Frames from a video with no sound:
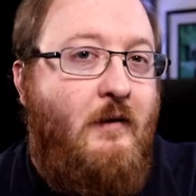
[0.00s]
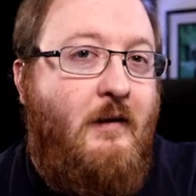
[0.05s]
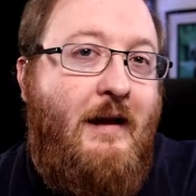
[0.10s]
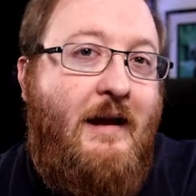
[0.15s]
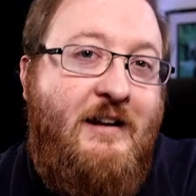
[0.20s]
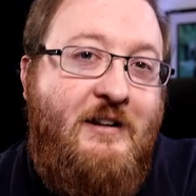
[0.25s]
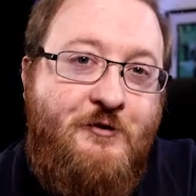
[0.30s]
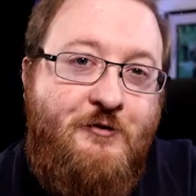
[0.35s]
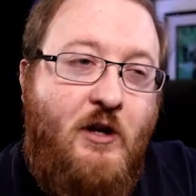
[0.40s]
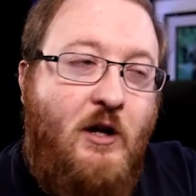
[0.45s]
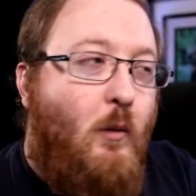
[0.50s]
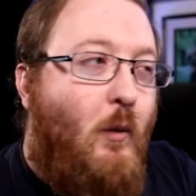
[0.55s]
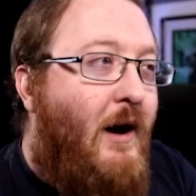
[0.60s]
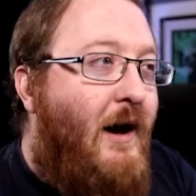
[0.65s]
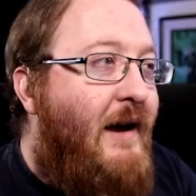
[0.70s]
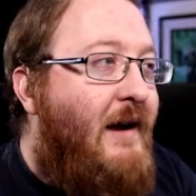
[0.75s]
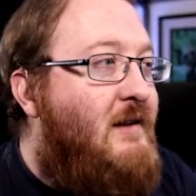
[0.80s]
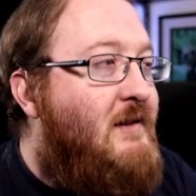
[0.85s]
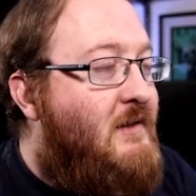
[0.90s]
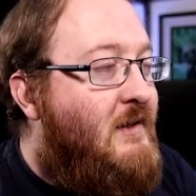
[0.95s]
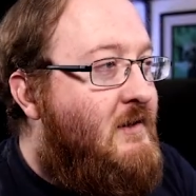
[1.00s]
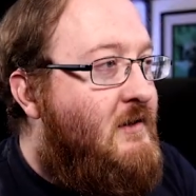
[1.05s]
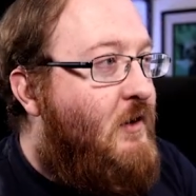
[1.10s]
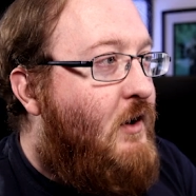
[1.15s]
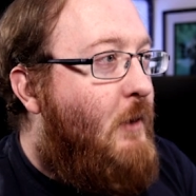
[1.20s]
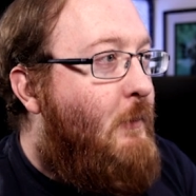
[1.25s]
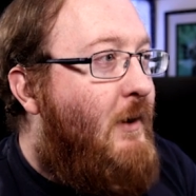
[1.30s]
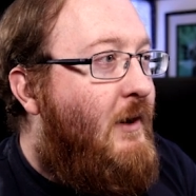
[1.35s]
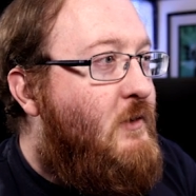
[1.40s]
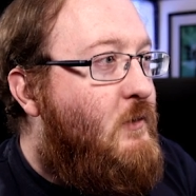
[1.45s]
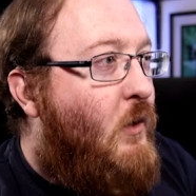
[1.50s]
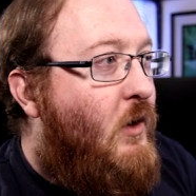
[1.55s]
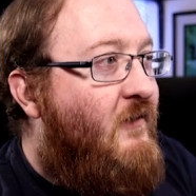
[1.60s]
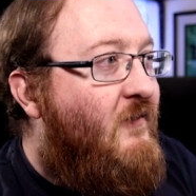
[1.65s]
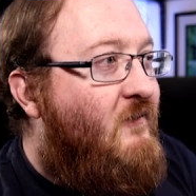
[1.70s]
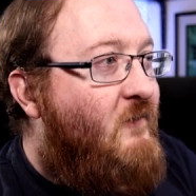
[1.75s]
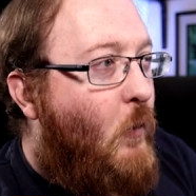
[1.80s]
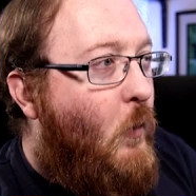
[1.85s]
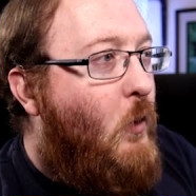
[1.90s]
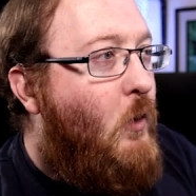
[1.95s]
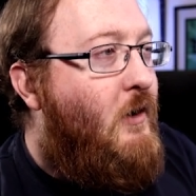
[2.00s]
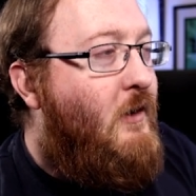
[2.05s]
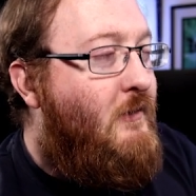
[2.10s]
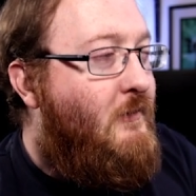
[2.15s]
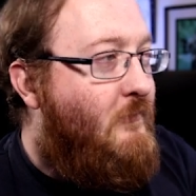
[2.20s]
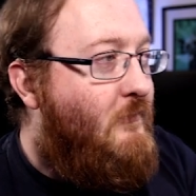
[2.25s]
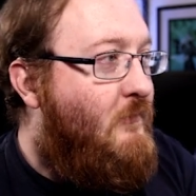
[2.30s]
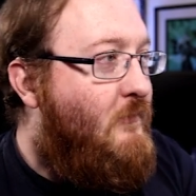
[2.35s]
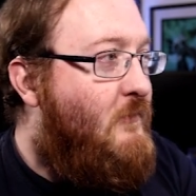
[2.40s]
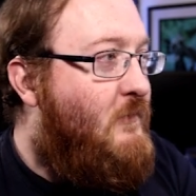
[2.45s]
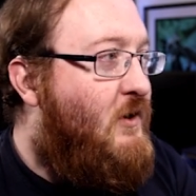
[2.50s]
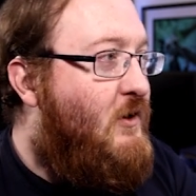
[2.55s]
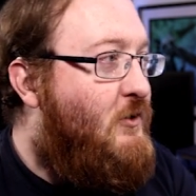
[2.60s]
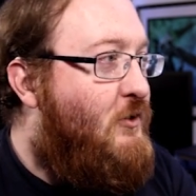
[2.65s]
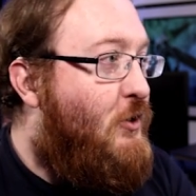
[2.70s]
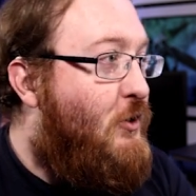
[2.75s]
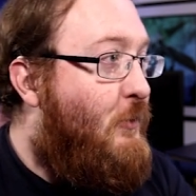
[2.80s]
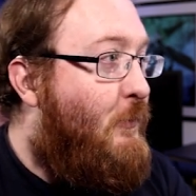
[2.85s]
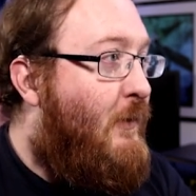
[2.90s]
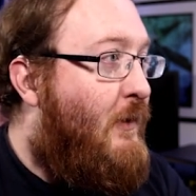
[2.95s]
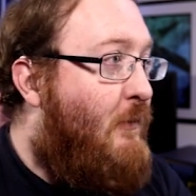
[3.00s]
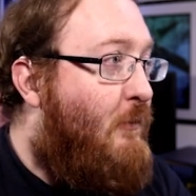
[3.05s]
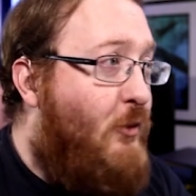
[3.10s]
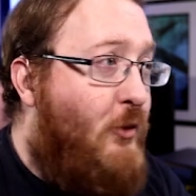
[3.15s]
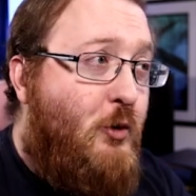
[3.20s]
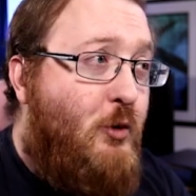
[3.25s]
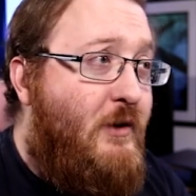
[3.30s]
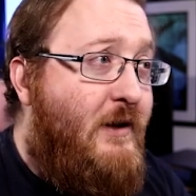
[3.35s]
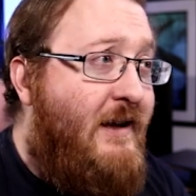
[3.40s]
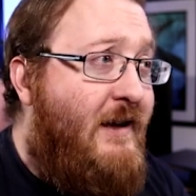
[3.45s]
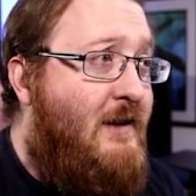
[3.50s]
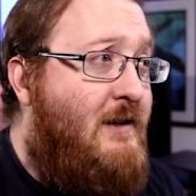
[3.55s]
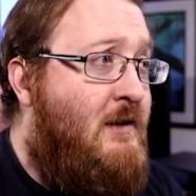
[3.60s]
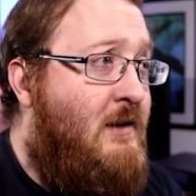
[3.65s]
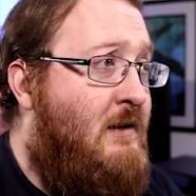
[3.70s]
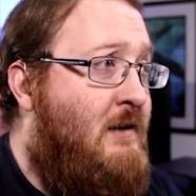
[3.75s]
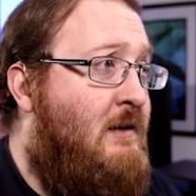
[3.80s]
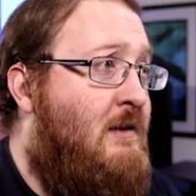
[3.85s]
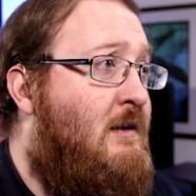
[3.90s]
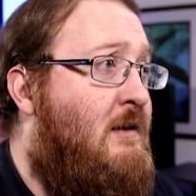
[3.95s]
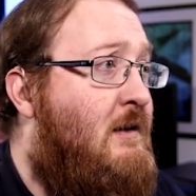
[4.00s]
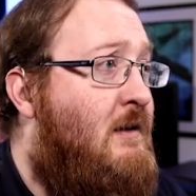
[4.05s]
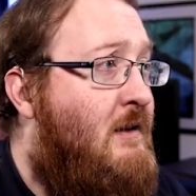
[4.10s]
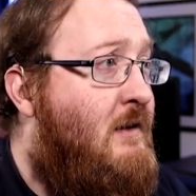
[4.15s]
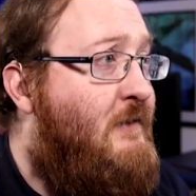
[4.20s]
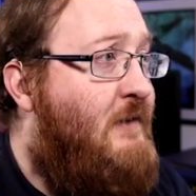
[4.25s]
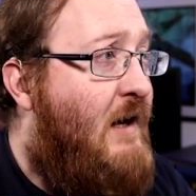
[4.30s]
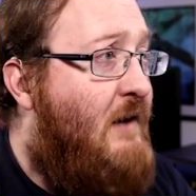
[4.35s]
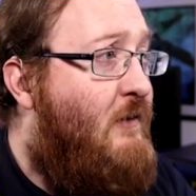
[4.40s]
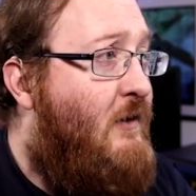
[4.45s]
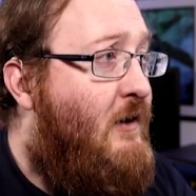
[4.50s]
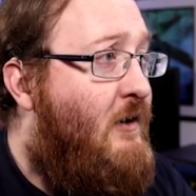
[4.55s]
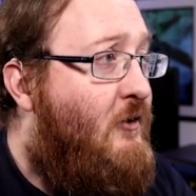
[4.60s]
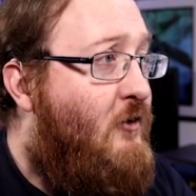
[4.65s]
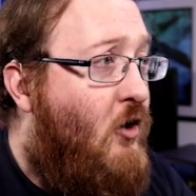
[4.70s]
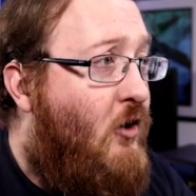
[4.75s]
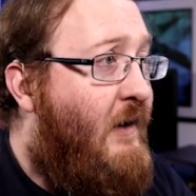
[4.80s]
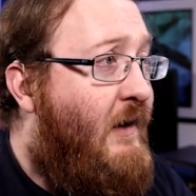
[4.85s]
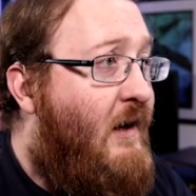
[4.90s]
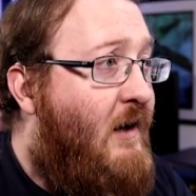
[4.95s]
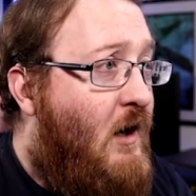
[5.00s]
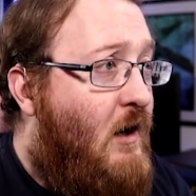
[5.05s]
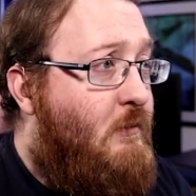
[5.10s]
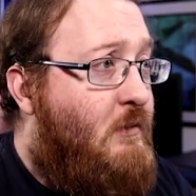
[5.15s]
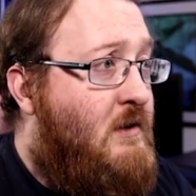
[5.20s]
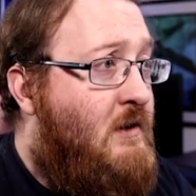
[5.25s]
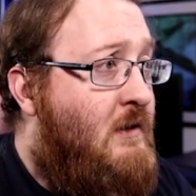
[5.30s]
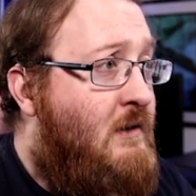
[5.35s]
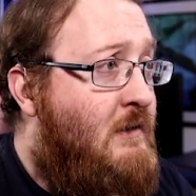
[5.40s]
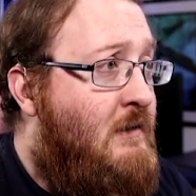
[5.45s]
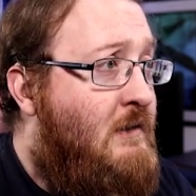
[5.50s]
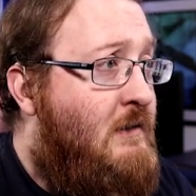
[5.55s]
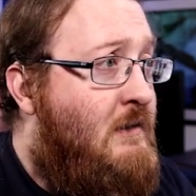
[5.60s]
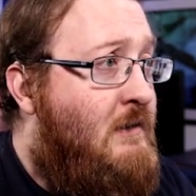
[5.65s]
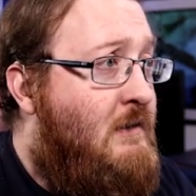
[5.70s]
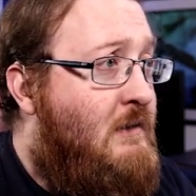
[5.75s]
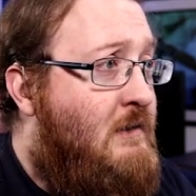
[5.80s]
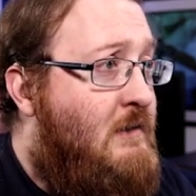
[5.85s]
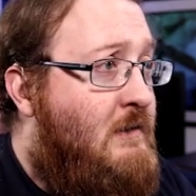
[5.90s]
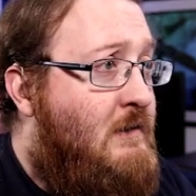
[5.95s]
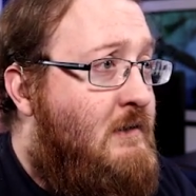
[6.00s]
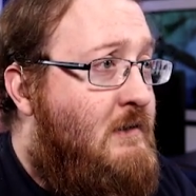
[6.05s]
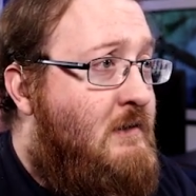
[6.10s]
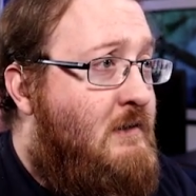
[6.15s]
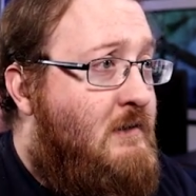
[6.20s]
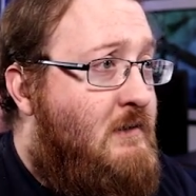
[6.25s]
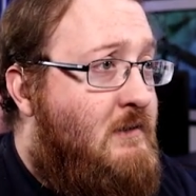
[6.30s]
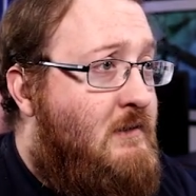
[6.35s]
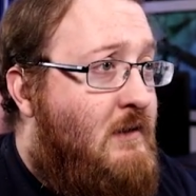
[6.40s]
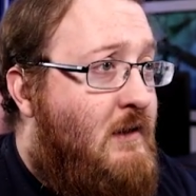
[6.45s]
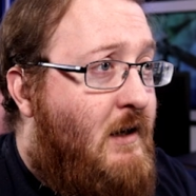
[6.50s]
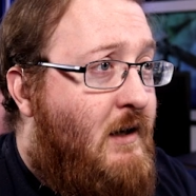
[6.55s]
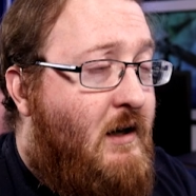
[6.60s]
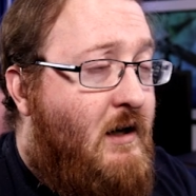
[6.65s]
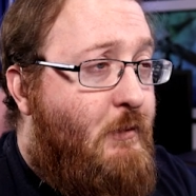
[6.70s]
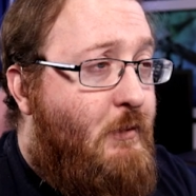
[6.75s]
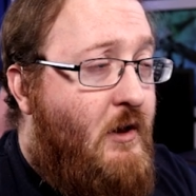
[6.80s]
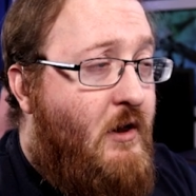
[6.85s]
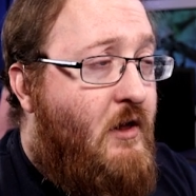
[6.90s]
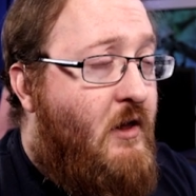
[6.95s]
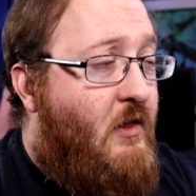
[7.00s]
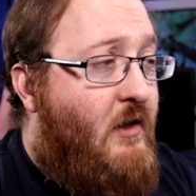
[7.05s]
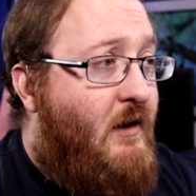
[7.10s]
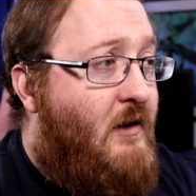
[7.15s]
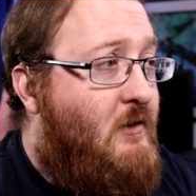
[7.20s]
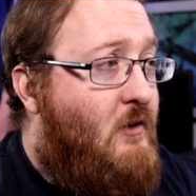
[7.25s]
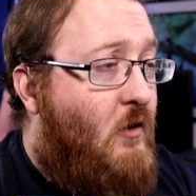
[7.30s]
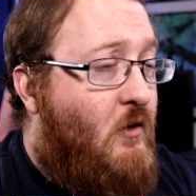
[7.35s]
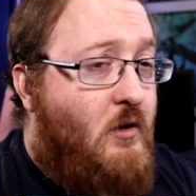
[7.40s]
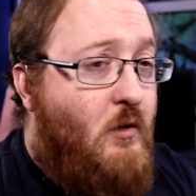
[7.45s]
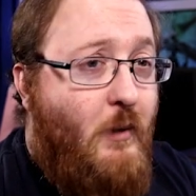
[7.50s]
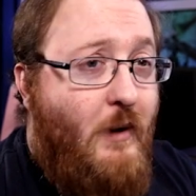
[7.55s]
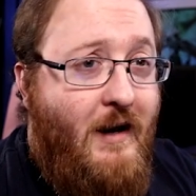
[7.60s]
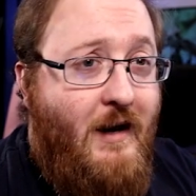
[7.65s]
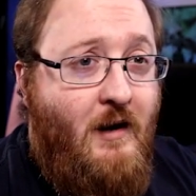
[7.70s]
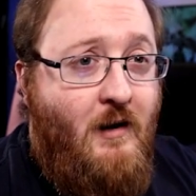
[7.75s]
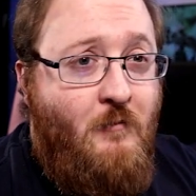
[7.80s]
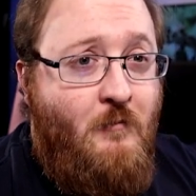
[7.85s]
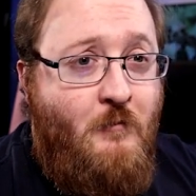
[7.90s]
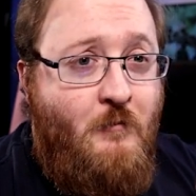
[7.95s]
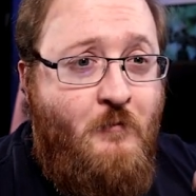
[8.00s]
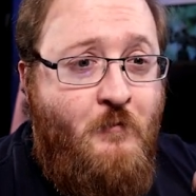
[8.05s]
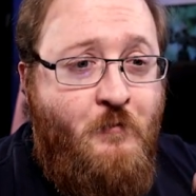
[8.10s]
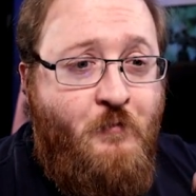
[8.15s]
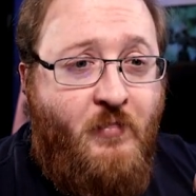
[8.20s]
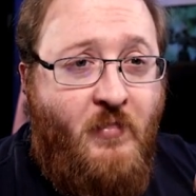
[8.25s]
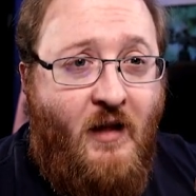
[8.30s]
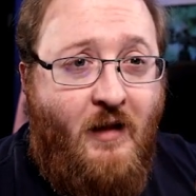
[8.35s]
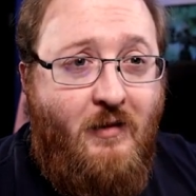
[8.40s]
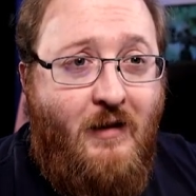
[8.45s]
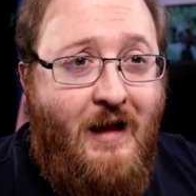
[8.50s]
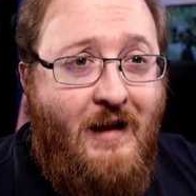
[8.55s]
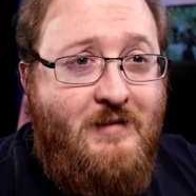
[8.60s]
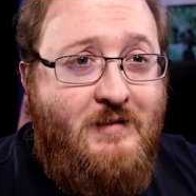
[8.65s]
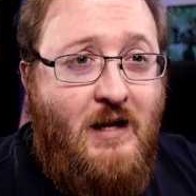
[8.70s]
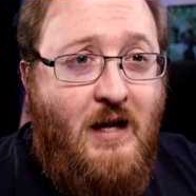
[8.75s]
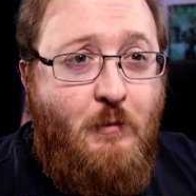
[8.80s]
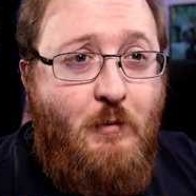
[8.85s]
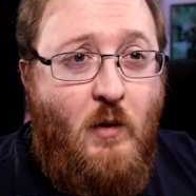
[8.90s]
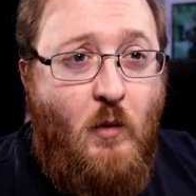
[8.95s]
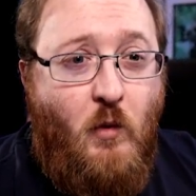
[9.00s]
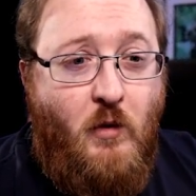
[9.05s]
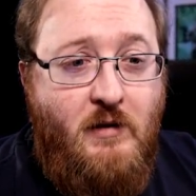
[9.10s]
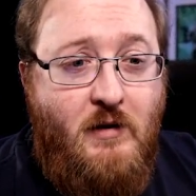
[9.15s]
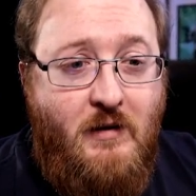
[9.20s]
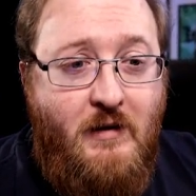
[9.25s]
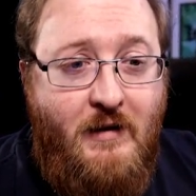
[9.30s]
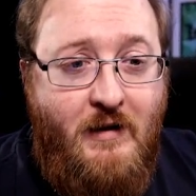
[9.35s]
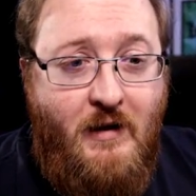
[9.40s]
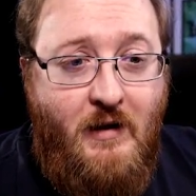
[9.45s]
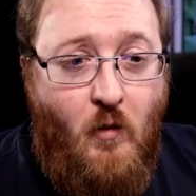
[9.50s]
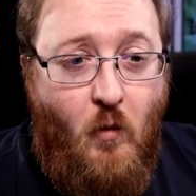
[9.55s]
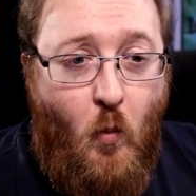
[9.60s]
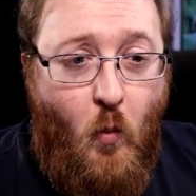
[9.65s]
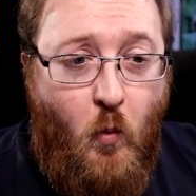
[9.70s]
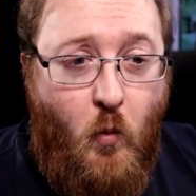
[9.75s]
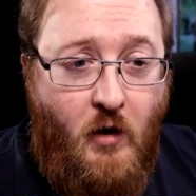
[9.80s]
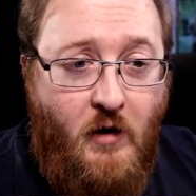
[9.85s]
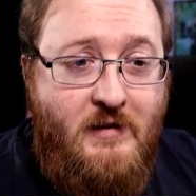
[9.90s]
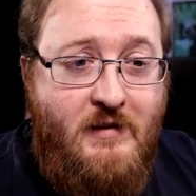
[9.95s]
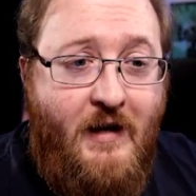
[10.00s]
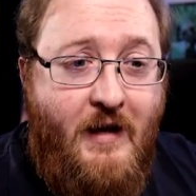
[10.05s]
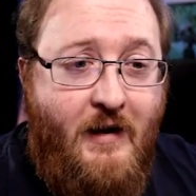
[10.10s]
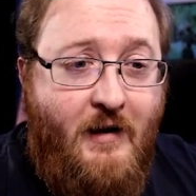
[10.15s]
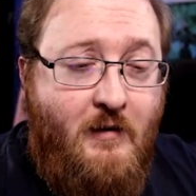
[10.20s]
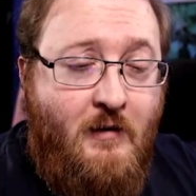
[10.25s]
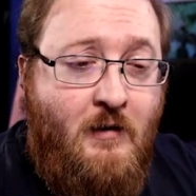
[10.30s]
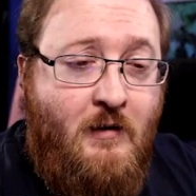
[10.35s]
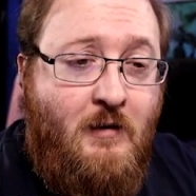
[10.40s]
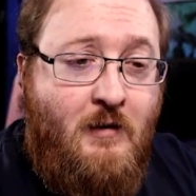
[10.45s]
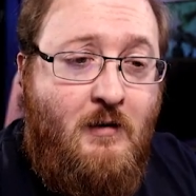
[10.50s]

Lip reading: History wise, this club has won 4 Juniper Pro Leagues, 7 Crocky Cups, and a couple other things along the way. Last time they won the league was in